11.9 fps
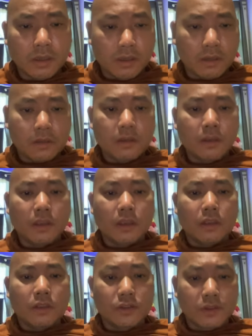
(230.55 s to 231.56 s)
and
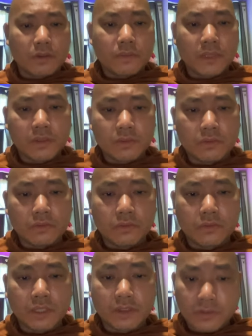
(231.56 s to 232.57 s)
serving
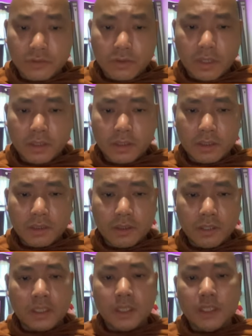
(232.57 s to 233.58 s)
to instruct
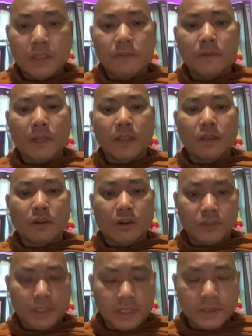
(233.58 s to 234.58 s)
and edify the
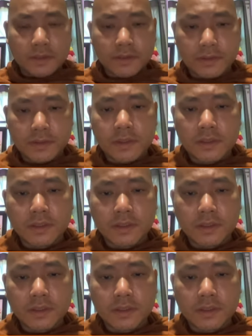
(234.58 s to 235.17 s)
audience."